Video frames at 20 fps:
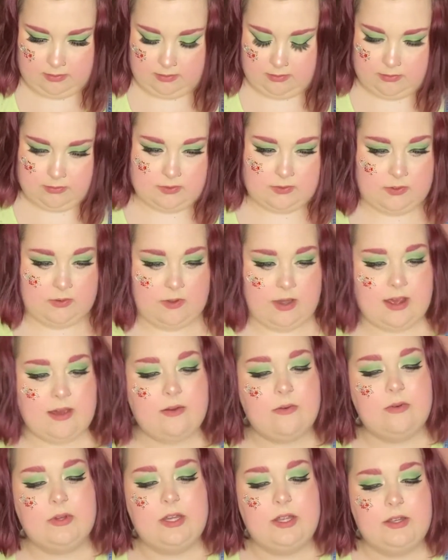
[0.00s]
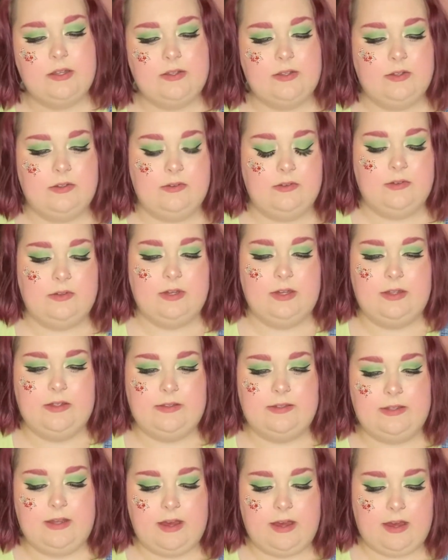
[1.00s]
So now what I do
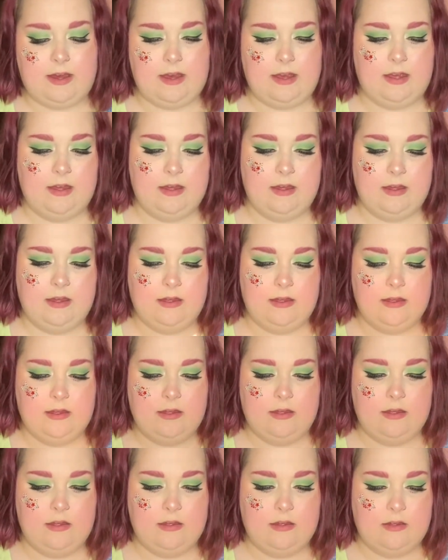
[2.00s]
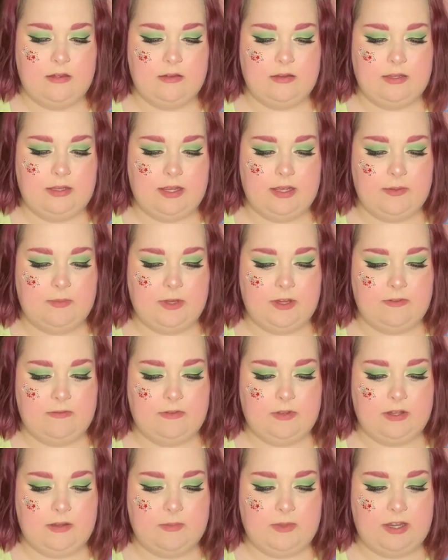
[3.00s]
is I take my
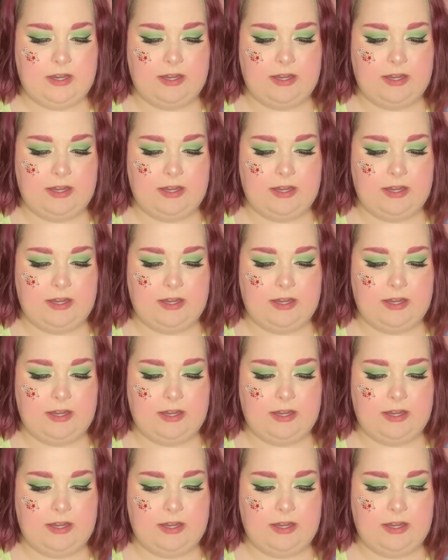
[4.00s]
flame and I